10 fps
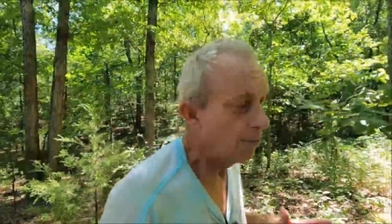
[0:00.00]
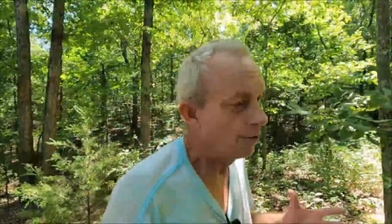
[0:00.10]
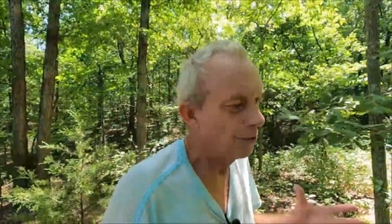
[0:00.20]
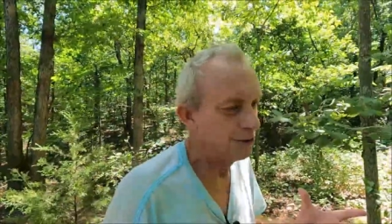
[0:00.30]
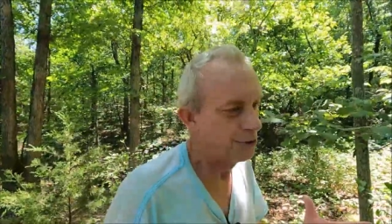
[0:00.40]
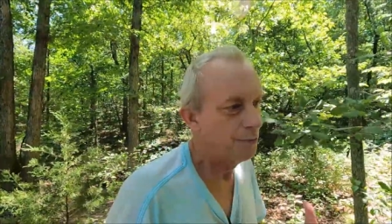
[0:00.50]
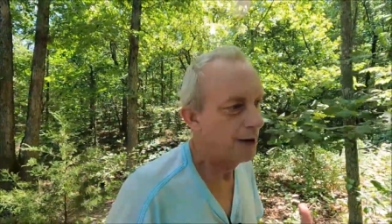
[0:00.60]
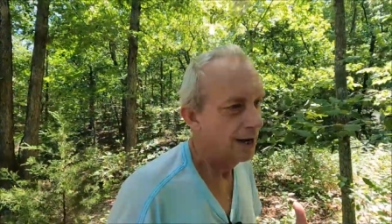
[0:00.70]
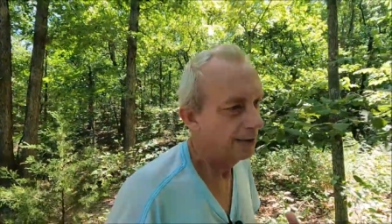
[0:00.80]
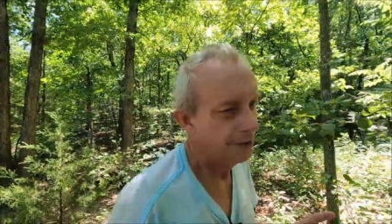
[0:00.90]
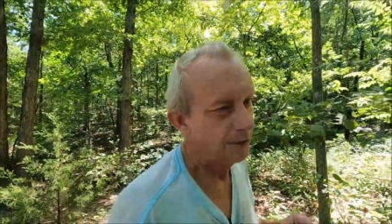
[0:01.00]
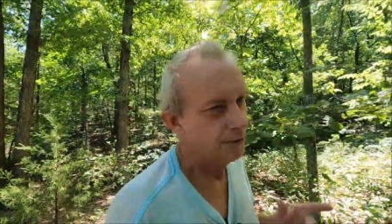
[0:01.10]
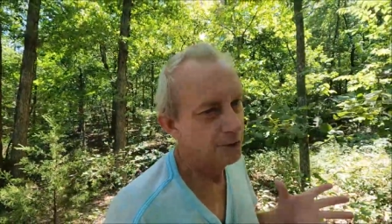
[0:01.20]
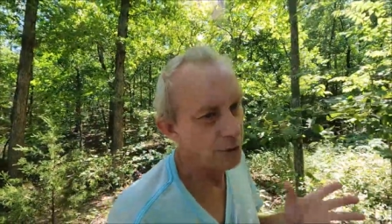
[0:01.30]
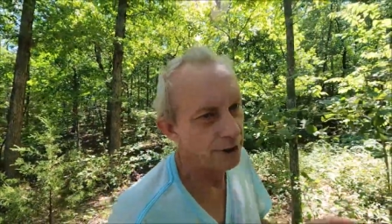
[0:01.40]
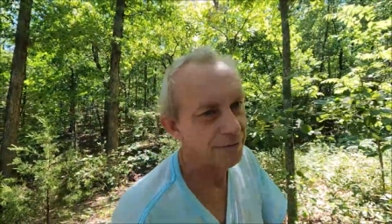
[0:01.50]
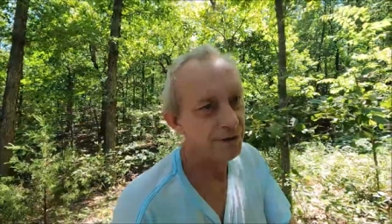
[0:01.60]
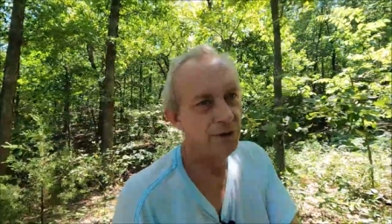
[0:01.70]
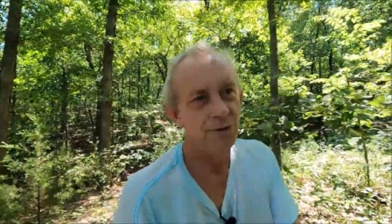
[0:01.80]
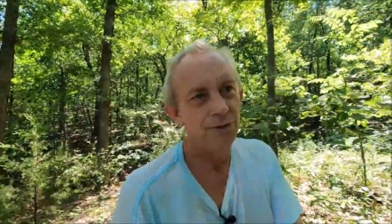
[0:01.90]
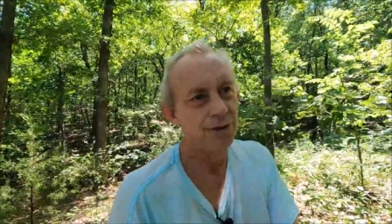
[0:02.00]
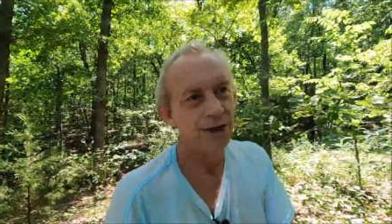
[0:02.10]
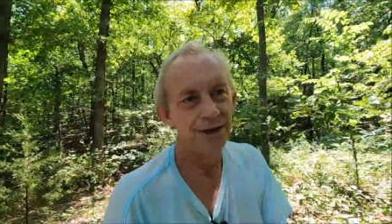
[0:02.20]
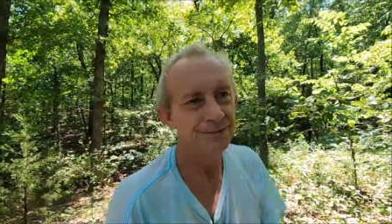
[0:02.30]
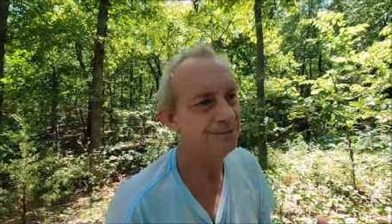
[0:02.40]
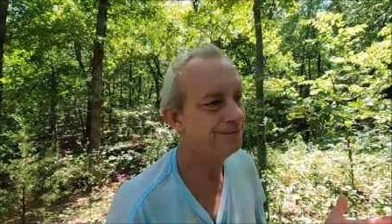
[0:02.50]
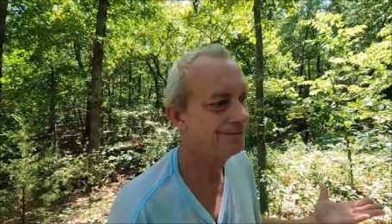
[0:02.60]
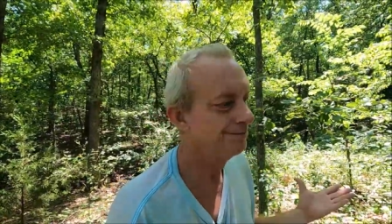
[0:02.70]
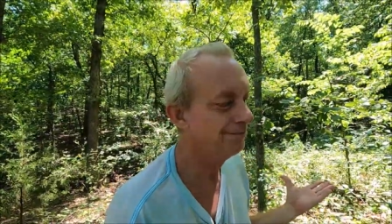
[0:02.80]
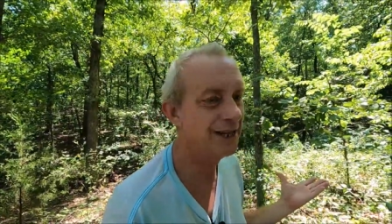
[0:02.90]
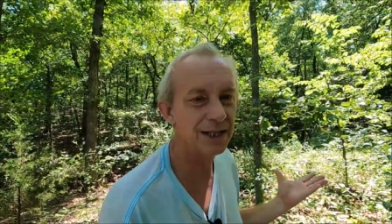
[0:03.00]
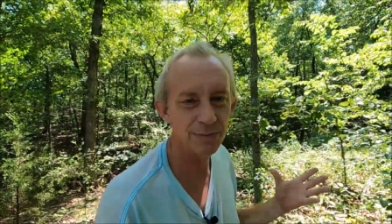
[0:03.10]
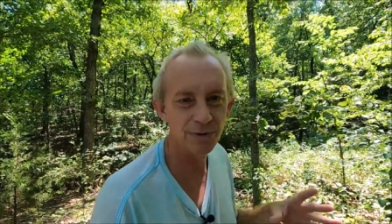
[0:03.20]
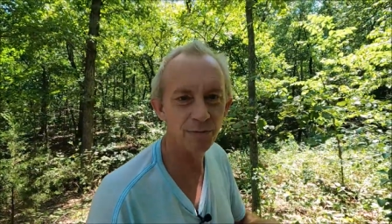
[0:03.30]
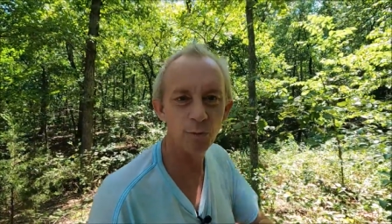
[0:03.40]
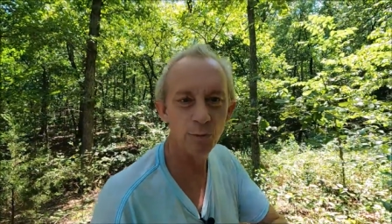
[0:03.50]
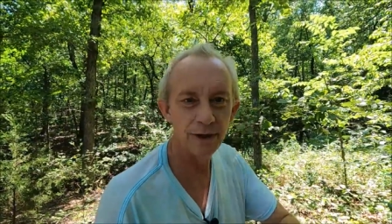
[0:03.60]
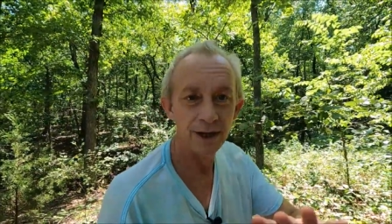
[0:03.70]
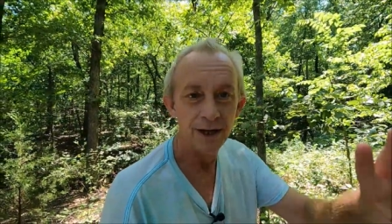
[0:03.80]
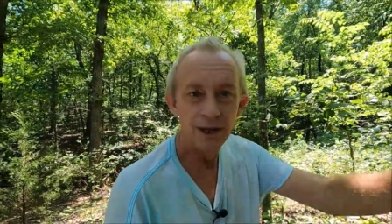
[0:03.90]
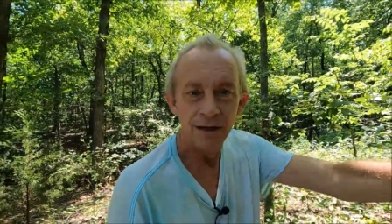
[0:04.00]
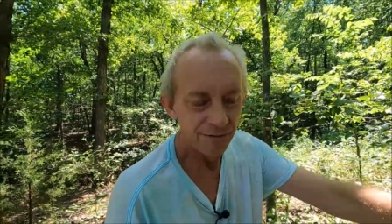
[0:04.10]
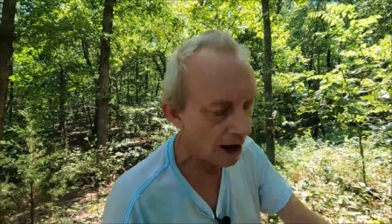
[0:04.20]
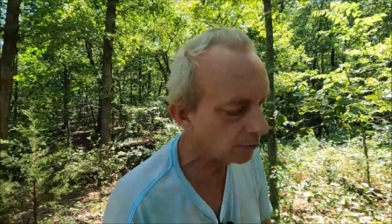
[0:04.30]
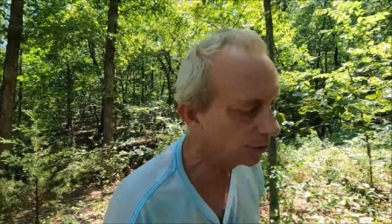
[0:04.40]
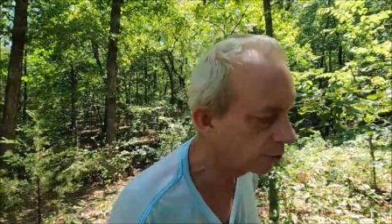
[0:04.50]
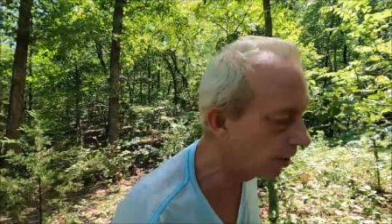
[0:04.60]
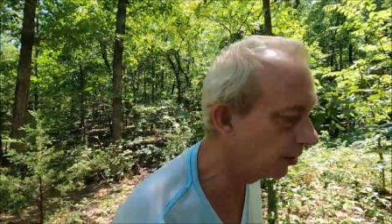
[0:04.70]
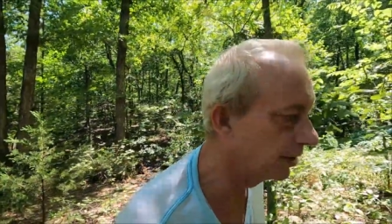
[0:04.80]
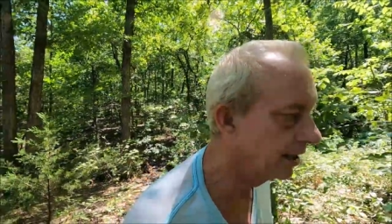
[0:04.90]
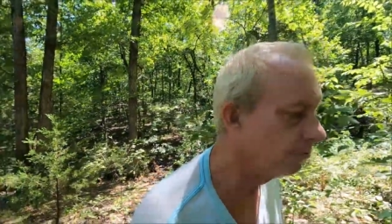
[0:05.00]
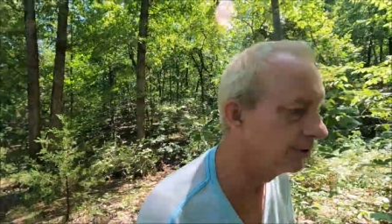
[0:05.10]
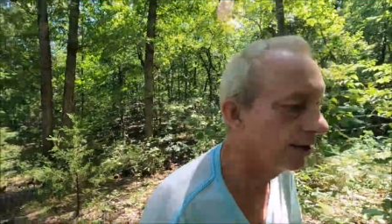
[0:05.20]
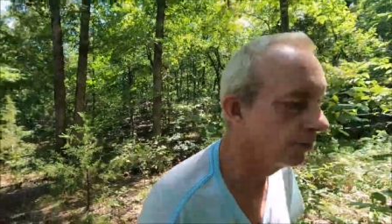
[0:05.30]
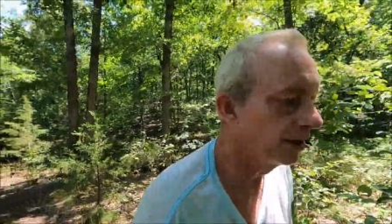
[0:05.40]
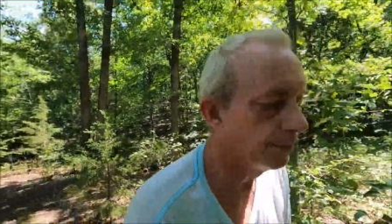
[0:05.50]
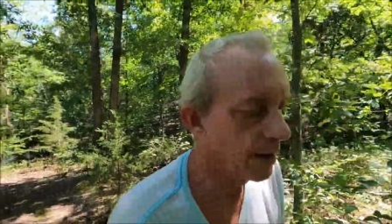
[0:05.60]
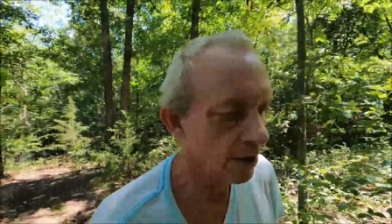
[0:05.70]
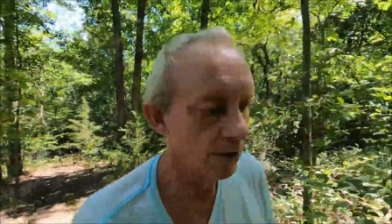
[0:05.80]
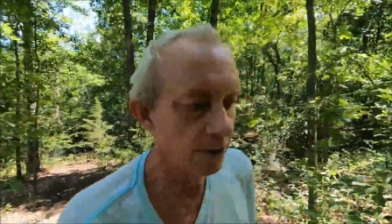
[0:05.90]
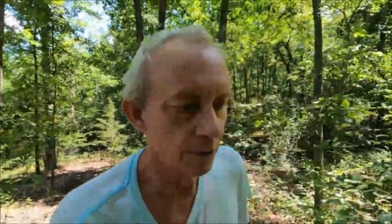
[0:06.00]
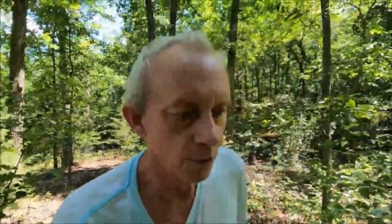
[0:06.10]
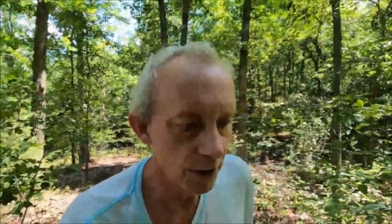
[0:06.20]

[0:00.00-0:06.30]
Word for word: That one wasn't too bad. I mean, it was only a few minutes before we found the trail again, was able to get back on our